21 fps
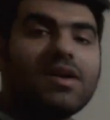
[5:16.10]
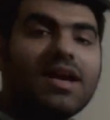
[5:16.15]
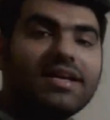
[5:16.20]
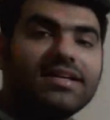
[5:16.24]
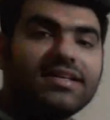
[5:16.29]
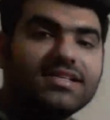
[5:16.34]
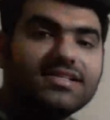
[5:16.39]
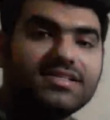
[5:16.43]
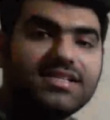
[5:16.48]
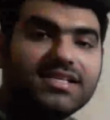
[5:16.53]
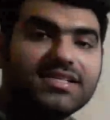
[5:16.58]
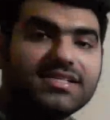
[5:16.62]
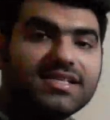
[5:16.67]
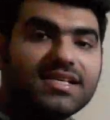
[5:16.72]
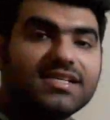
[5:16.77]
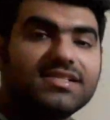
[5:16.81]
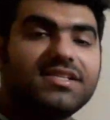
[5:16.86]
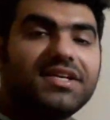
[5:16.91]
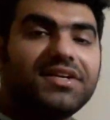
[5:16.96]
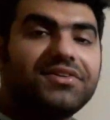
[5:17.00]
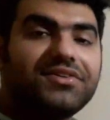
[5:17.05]
let us
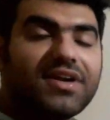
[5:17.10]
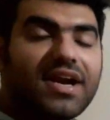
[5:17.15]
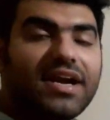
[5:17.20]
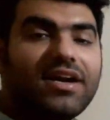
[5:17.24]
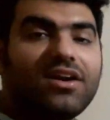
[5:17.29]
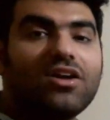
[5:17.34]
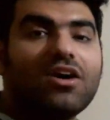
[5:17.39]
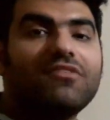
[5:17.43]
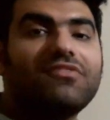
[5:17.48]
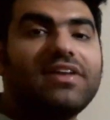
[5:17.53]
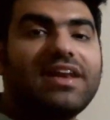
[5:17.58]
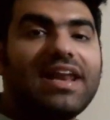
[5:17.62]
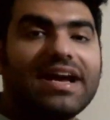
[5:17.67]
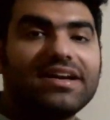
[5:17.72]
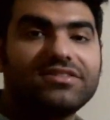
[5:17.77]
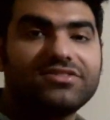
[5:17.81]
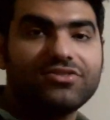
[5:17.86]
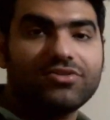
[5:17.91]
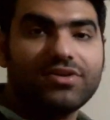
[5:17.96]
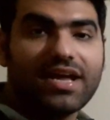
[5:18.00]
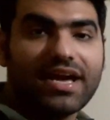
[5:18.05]
discuss the trend of
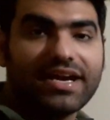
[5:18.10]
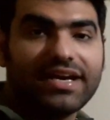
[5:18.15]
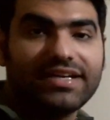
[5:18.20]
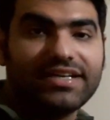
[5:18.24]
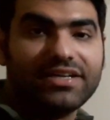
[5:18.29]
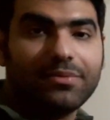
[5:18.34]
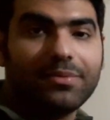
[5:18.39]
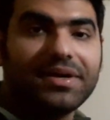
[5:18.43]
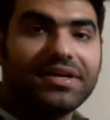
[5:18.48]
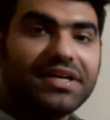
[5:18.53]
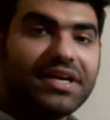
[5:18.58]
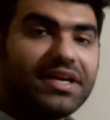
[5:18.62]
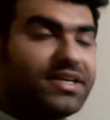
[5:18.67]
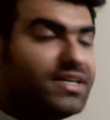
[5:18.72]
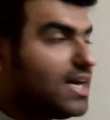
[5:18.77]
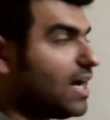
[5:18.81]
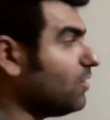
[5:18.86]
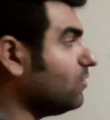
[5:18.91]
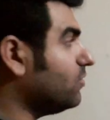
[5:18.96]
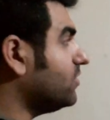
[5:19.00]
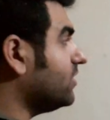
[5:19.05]
electronegativity
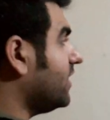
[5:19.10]
down